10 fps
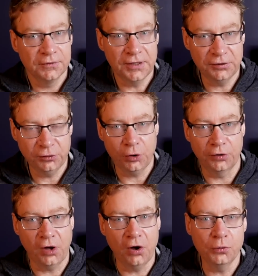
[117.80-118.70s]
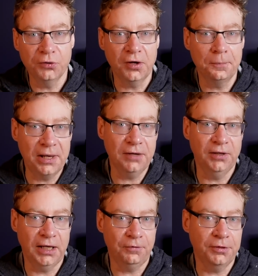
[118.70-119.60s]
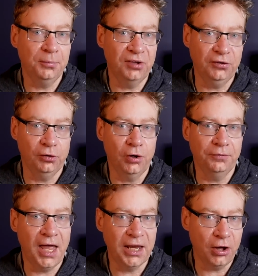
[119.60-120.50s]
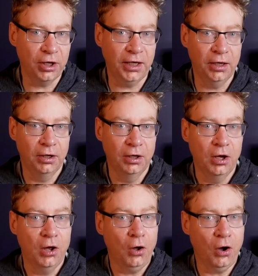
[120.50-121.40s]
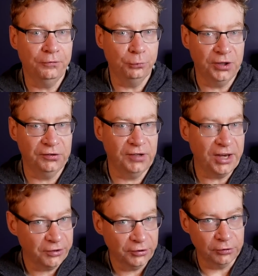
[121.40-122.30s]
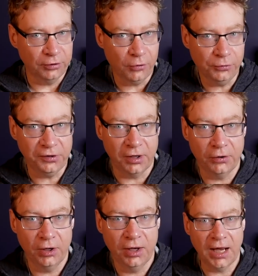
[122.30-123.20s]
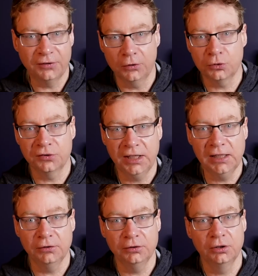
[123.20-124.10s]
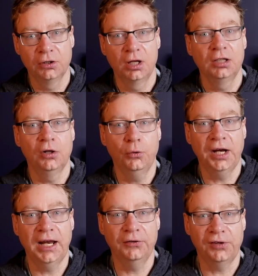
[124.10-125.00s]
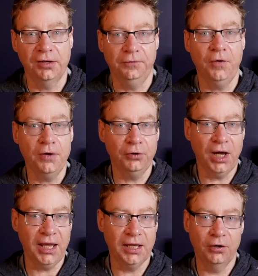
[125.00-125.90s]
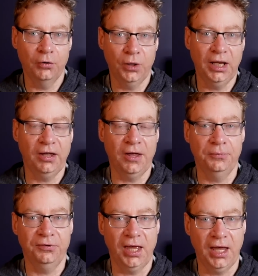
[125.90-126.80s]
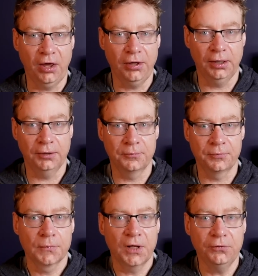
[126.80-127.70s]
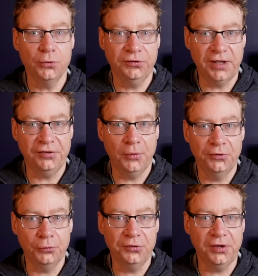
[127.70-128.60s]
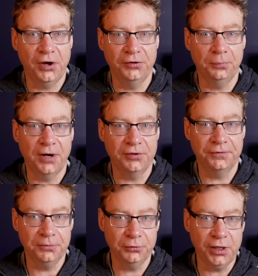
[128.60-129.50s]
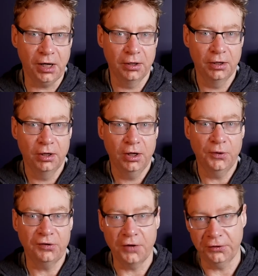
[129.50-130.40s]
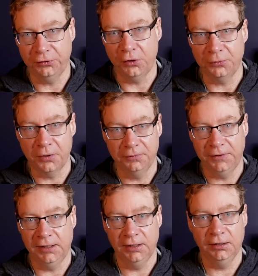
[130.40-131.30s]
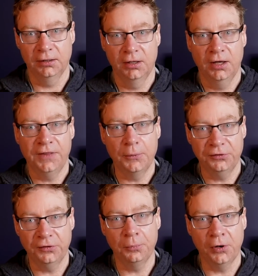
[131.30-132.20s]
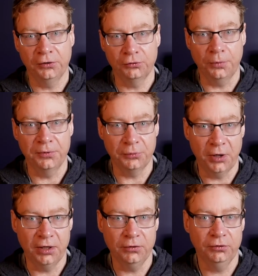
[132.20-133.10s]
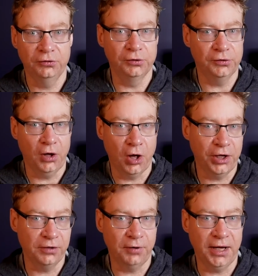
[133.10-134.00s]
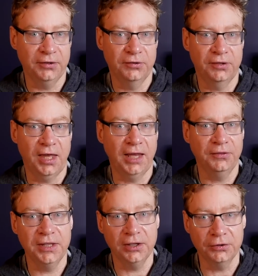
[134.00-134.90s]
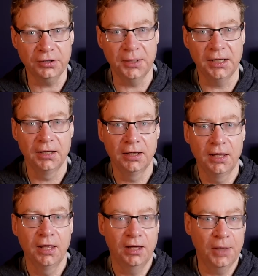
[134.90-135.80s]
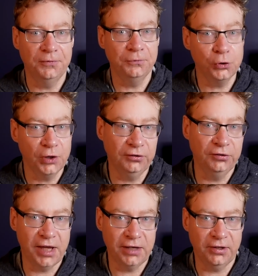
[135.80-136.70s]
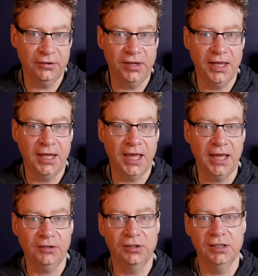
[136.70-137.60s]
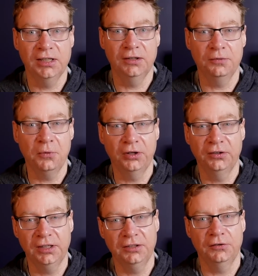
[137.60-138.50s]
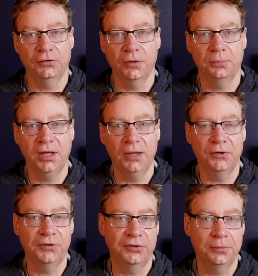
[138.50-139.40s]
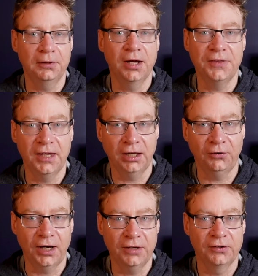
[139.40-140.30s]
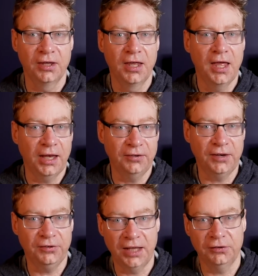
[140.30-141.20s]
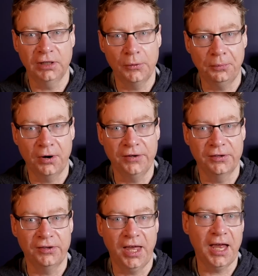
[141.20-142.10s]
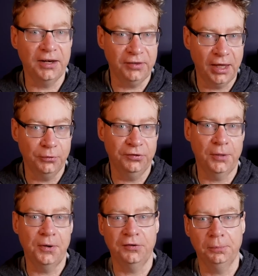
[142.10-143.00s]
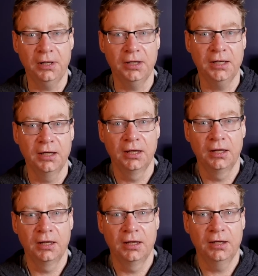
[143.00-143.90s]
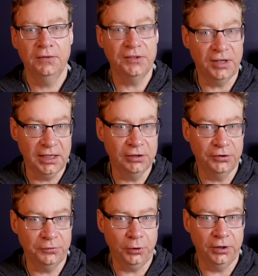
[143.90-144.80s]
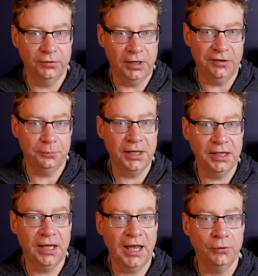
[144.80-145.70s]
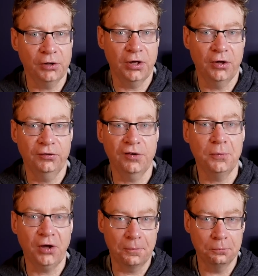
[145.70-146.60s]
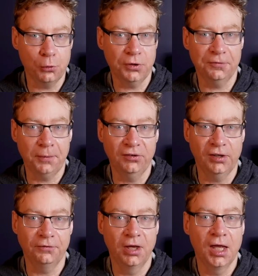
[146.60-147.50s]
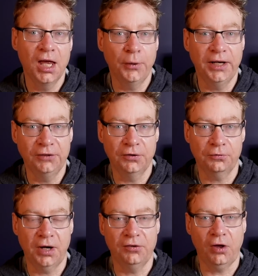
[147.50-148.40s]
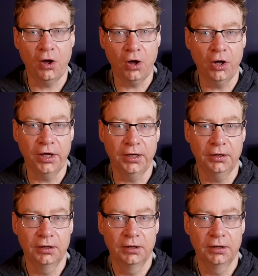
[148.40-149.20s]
These stocks are also benefiting from the potential of A I, of which Tesla should also, as according to Elon, no one else is further ahead when it comes to A I. Of course, Tesla was also under pressure from Twitter, which other stocks weren't feeling. There was the demand drop as well, due to higher rates and the economy. And before you interject and say, actually, the demand didn't drop, it was the supply that increased, and Tesla had to lower prices as there was so much supply. These are Elon's words, explaining how cars just become more expensive when interest rates are higher.